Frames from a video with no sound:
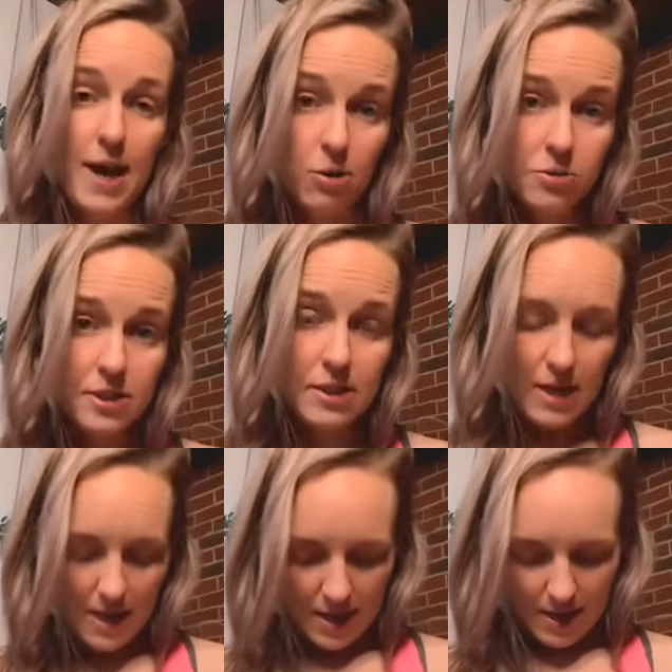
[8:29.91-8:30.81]
out,
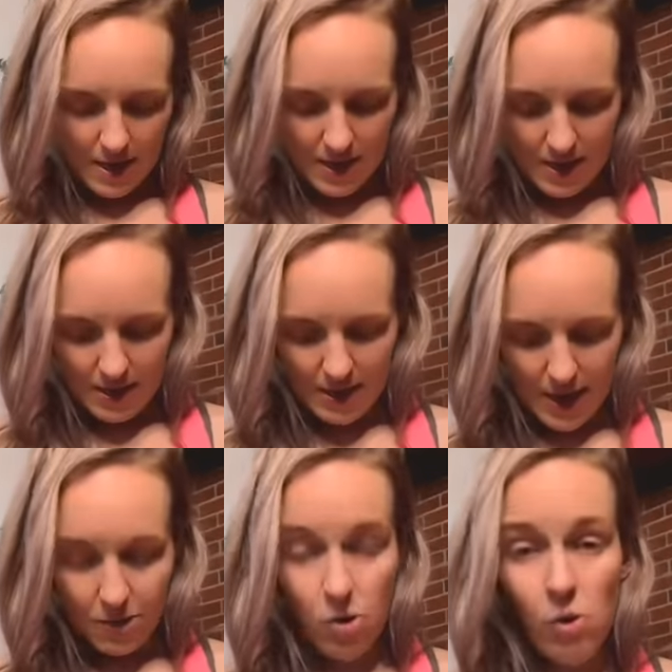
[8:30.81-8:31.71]
and
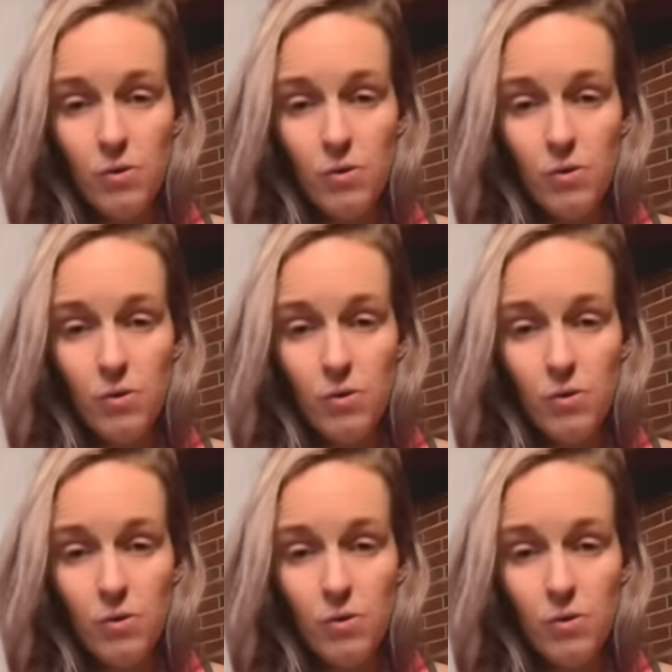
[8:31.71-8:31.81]
that